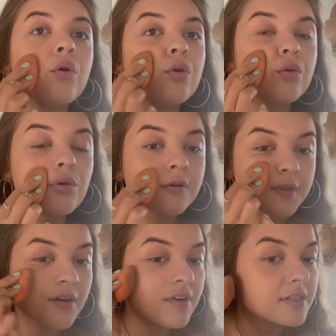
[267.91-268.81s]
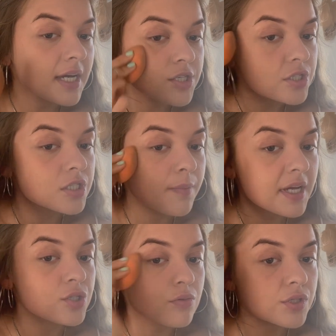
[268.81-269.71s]
all of that foundation to make
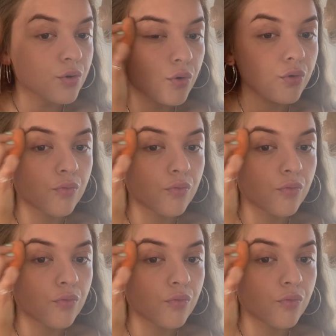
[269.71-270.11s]
sure it's all